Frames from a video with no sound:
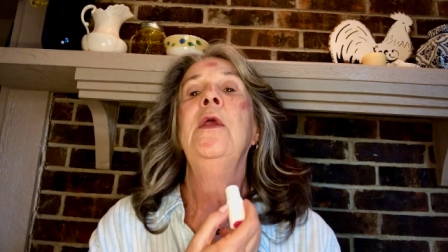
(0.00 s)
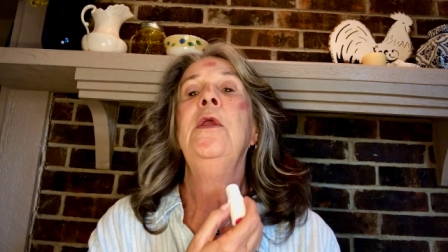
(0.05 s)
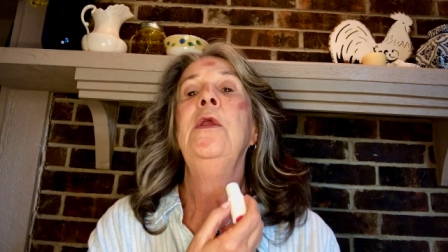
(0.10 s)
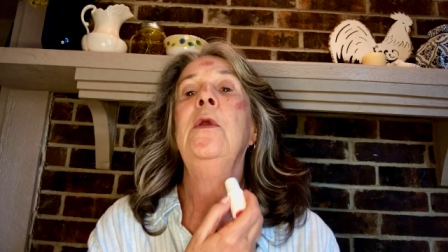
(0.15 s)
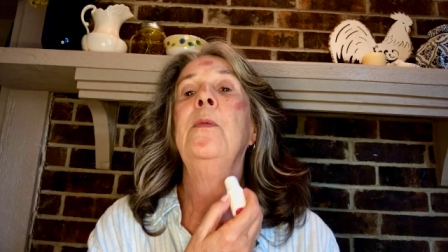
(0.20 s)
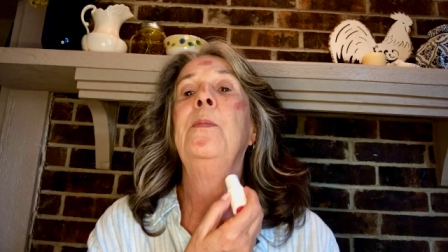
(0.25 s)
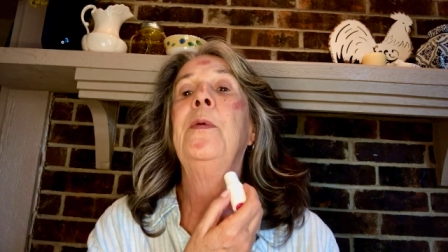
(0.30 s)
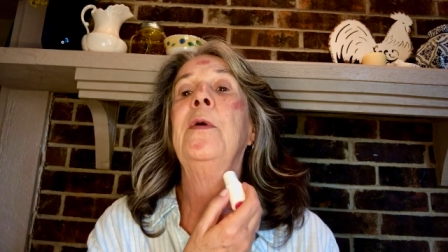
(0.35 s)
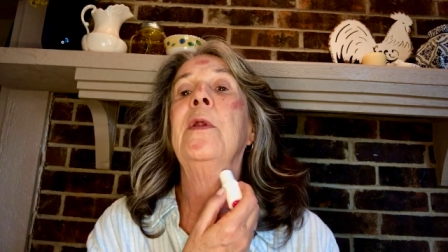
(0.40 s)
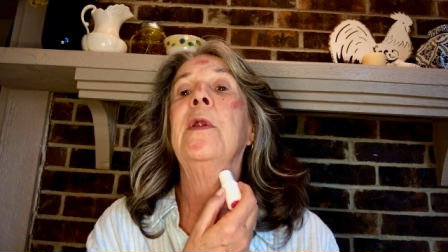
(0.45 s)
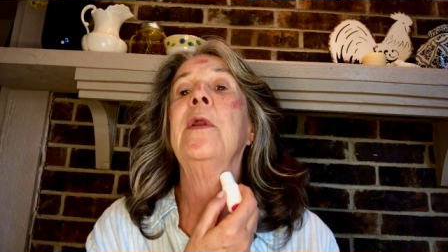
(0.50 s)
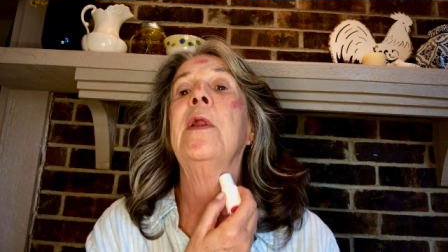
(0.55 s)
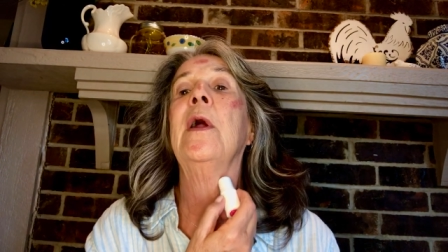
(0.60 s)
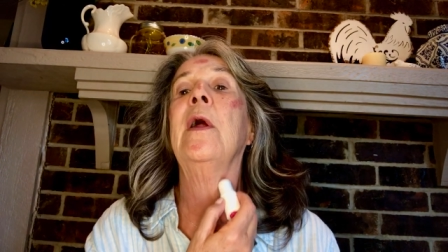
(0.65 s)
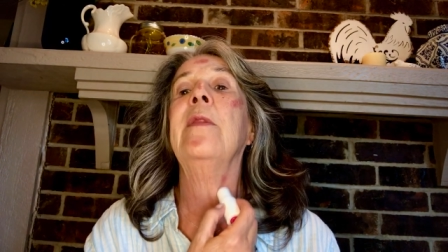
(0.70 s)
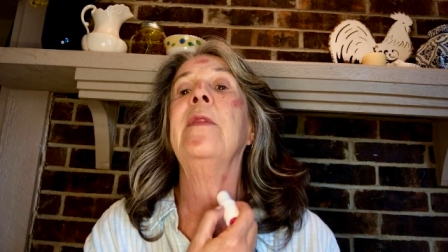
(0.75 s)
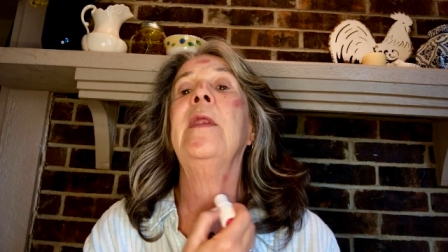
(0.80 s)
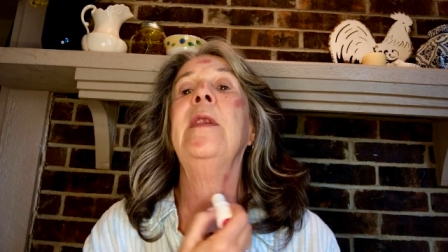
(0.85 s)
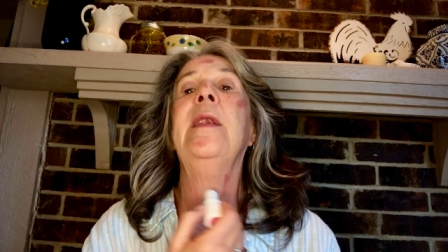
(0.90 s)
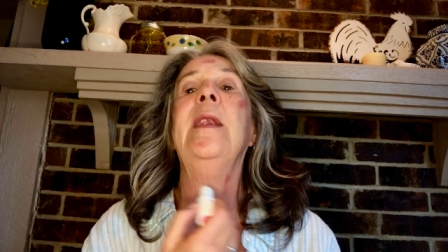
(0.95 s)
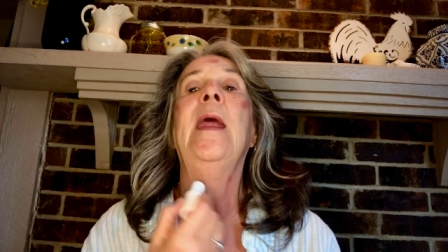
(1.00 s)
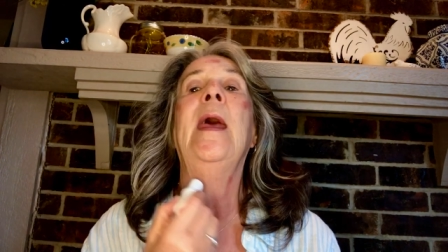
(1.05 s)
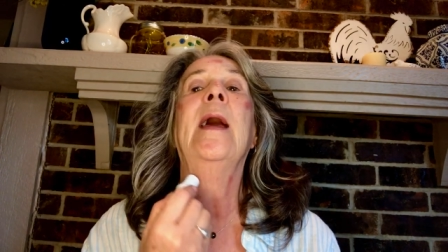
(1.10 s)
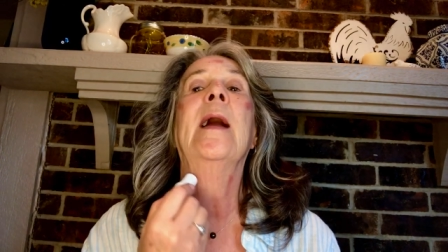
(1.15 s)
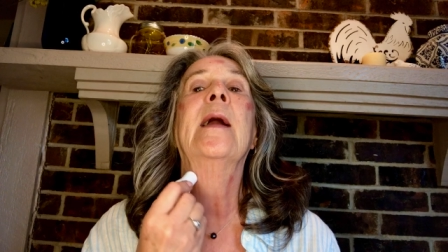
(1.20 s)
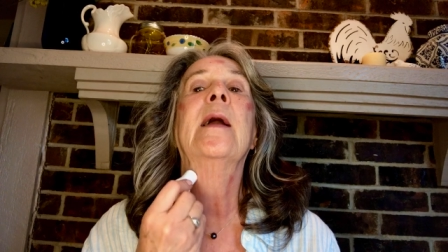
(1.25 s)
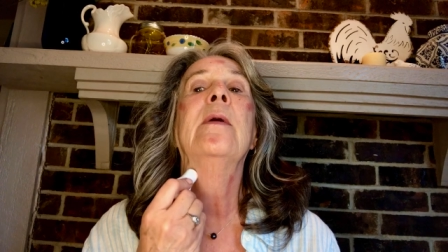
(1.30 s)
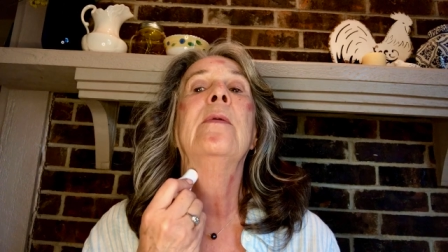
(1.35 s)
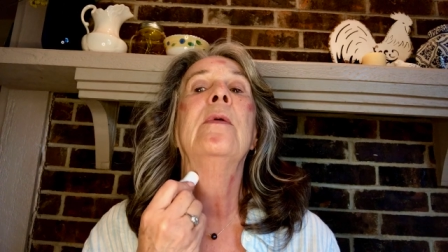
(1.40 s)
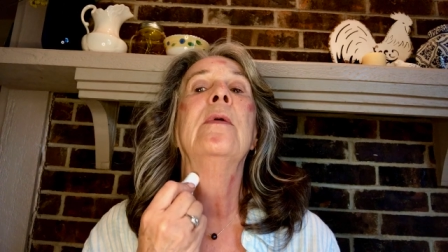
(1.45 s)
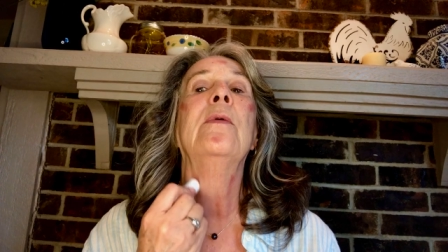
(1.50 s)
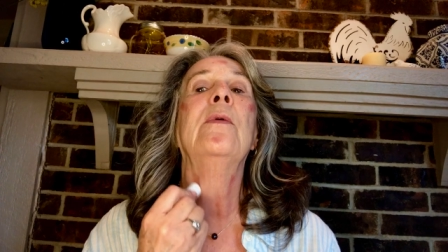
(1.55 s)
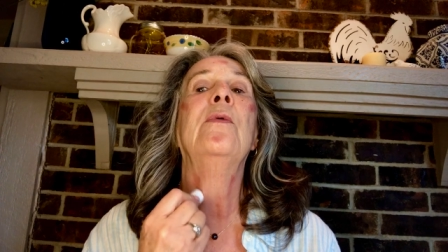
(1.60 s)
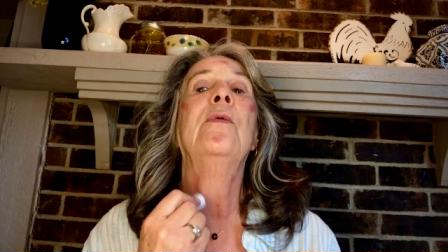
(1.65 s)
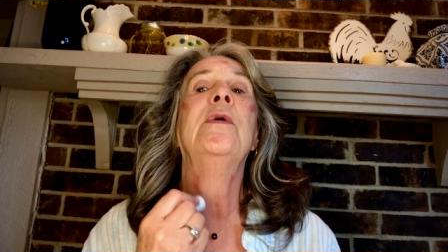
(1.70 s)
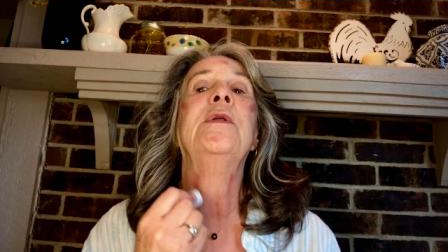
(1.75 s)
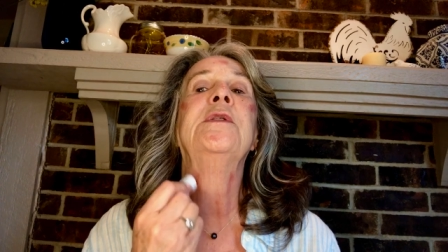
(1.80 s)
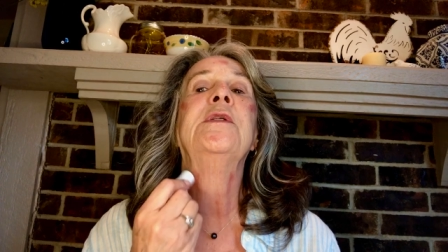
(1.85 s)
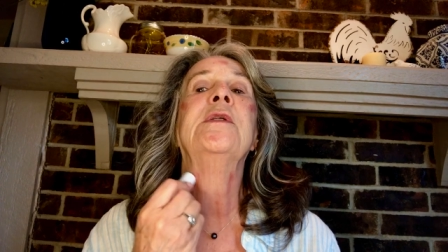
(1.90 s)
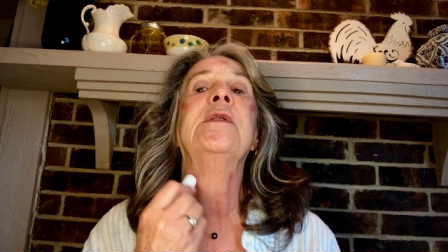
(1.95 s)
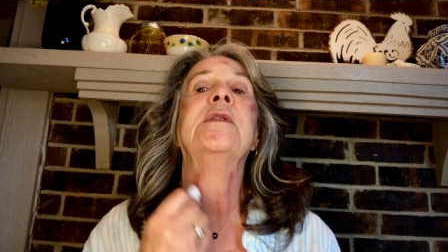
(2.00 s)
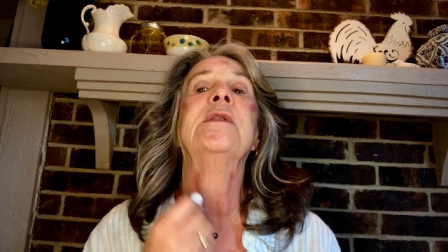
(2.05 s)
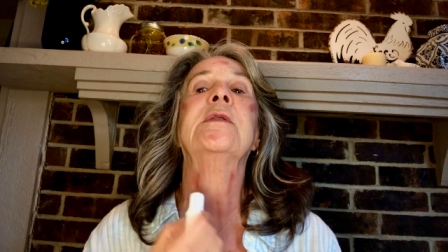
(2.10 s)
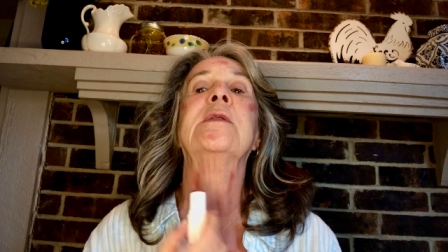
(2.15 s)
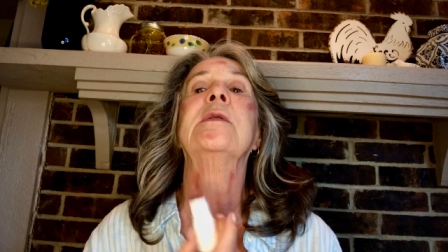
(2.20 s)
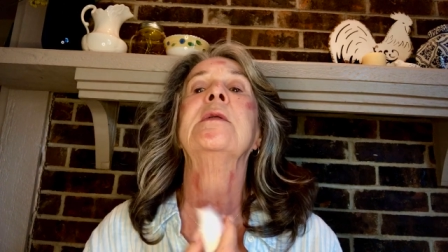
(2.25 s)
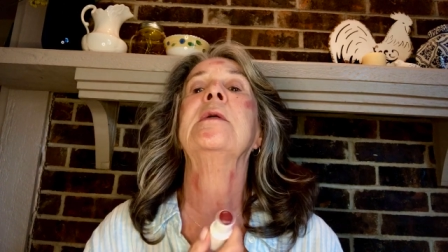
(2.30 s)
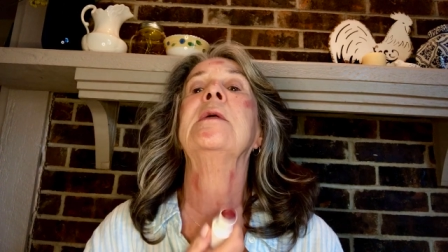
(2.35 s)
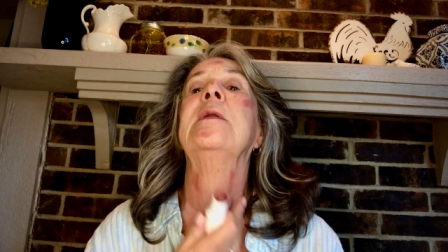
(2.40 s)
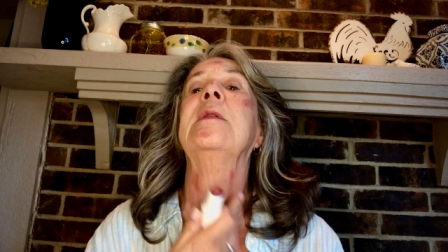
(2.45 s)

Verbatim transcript: You put it on the neck, which is,